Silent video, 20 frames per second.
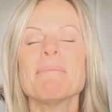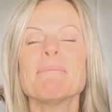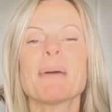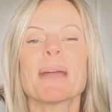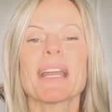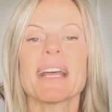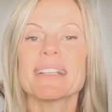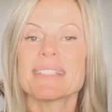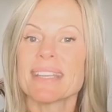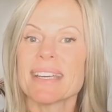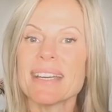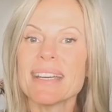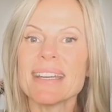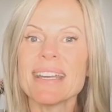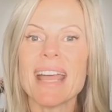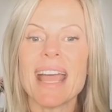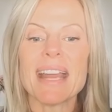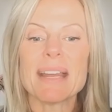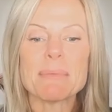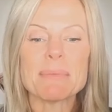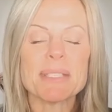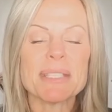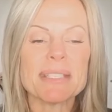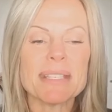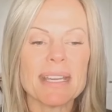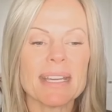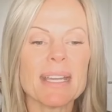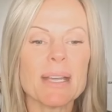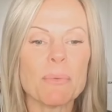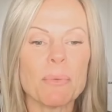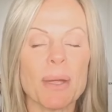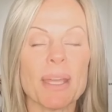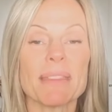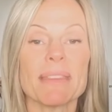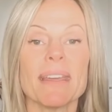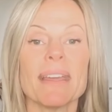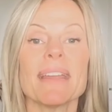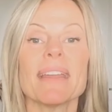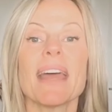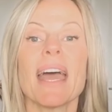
but I did, and I'm sticking with it.